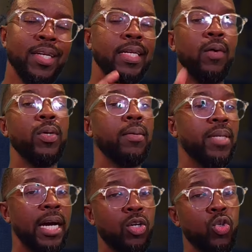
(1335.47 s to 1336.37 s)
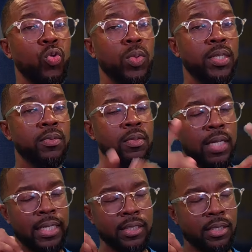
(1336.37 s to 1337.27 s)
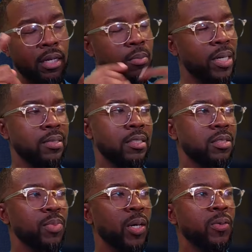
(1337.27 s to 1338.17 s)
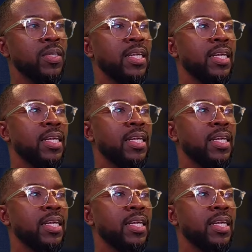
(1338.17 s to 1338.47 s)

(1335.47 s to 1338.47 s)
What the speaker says: Now, what I'm not cool with, I just thought about this, Mo,